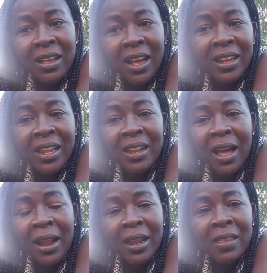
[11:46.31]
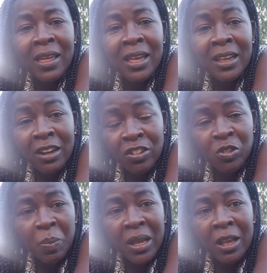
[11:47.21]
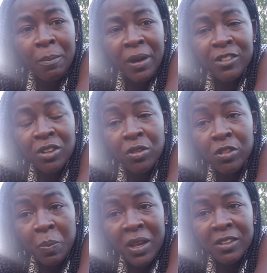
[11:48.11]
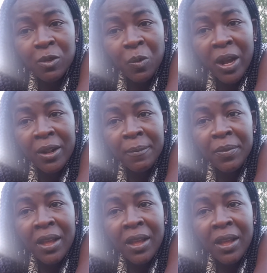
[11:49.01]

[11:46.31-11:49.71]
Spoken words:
And then another English-speaking person who speaks well